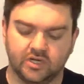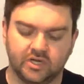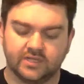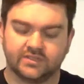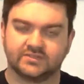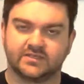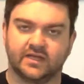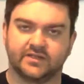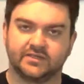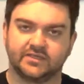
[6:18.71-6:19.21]

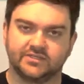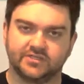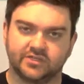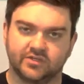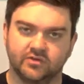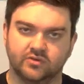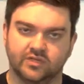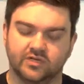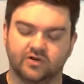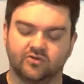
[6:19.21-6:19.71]
it's got these
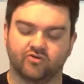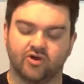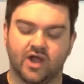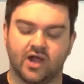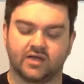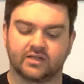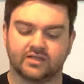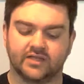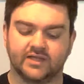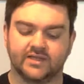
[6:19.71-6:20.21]
cute little
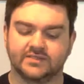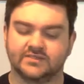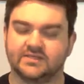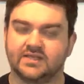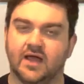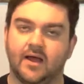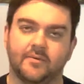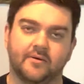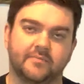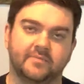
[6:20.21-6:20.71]
rock lights.
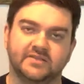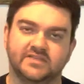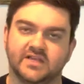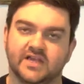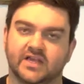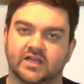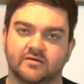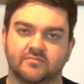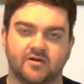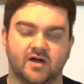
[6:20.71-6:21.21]
I'm going to be
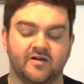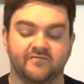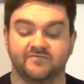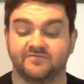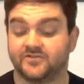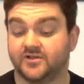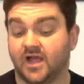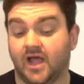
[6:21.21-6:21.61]
taking them off.